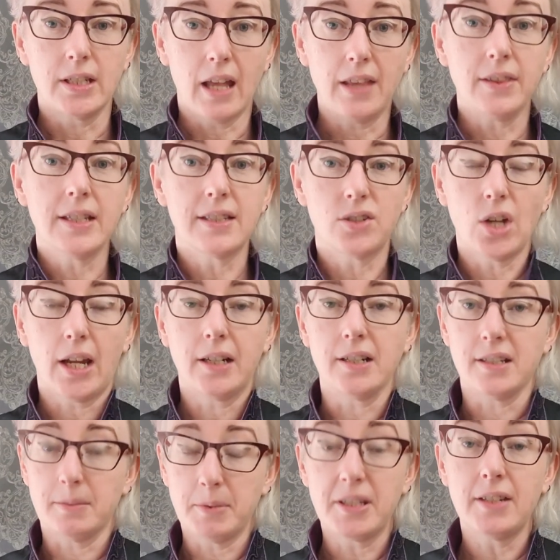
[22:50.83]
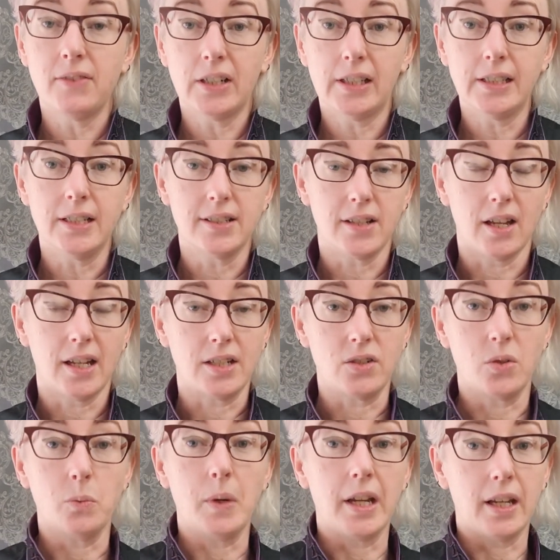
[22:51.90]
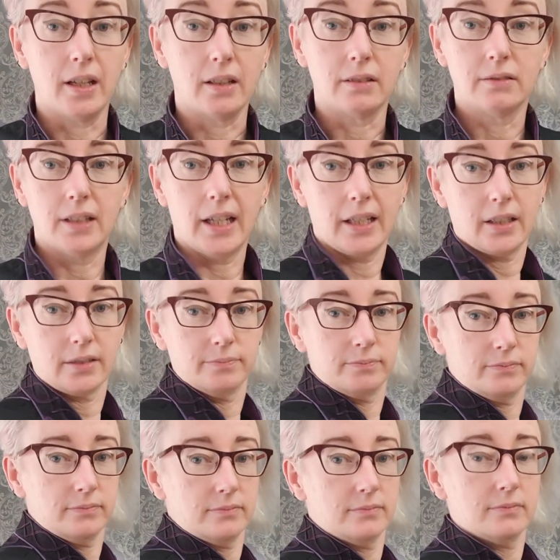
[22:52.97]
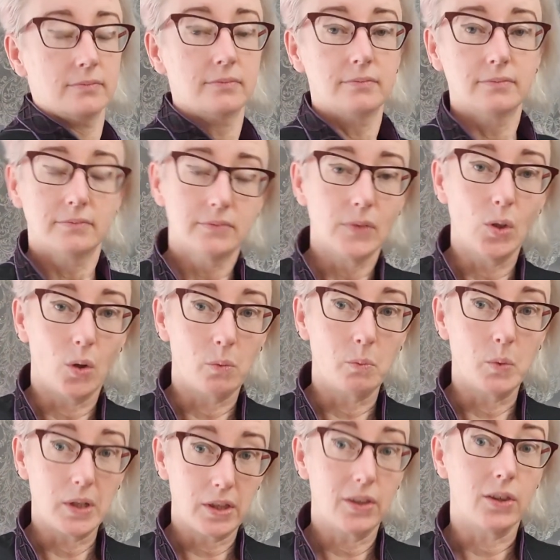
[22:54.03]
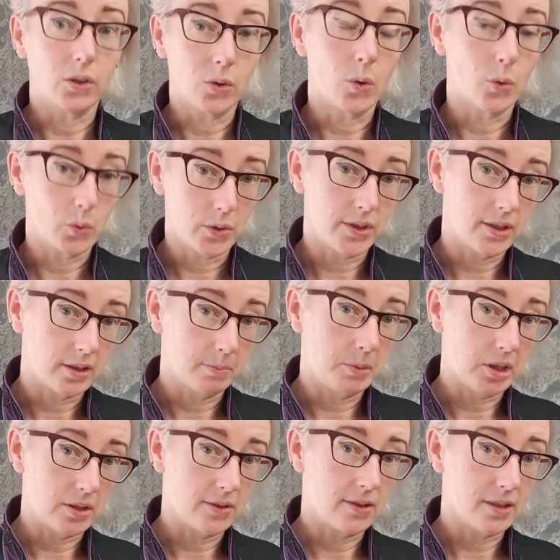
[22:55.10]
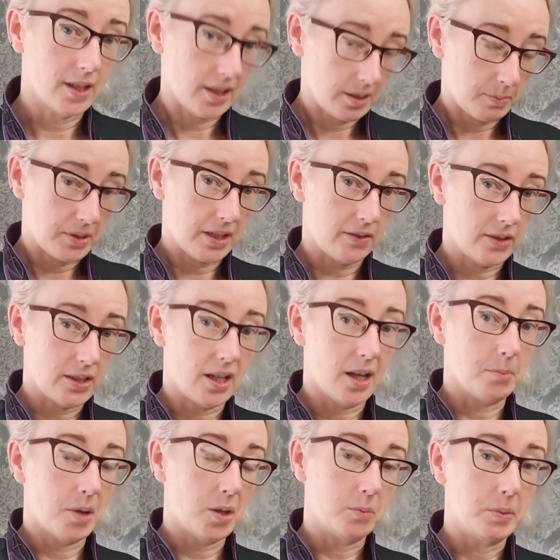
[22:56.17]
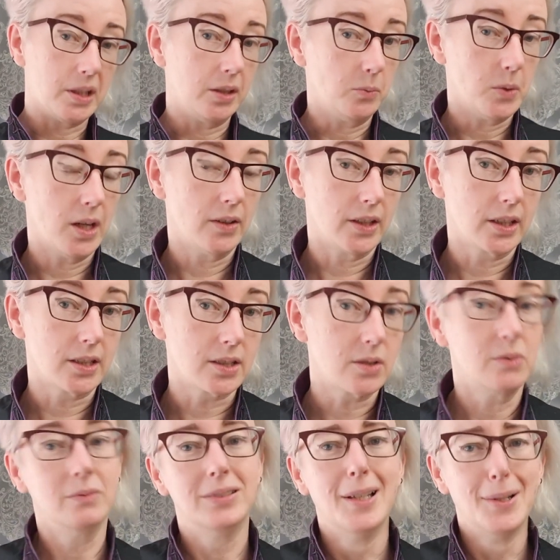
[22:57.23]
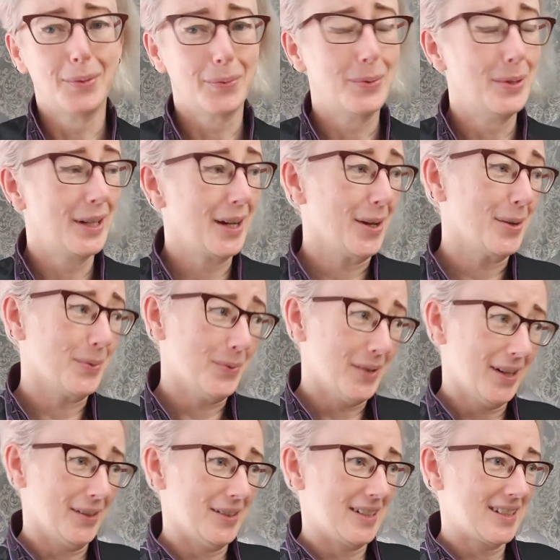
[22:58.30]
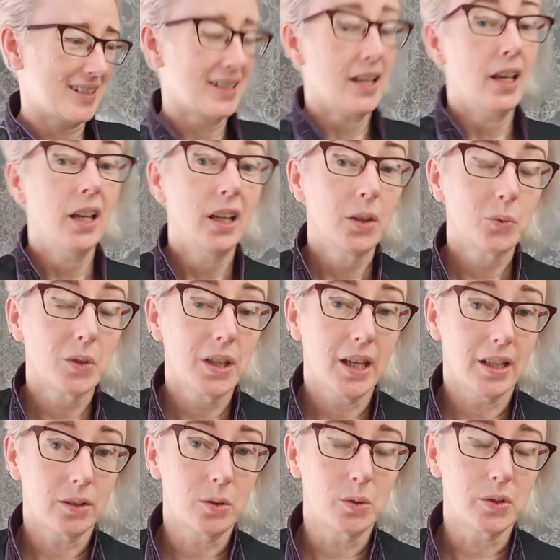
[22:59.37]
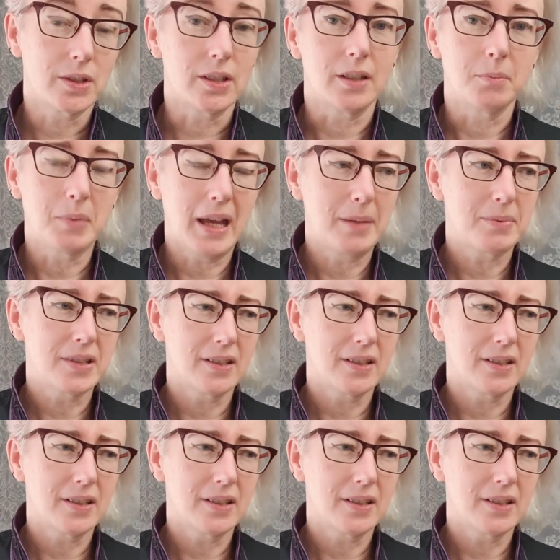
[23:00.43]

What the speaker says: this jacket is specifically designed to wear like not with the corset, because 90% of the time I'll be wearing it when I wear it without a corset, and perhaps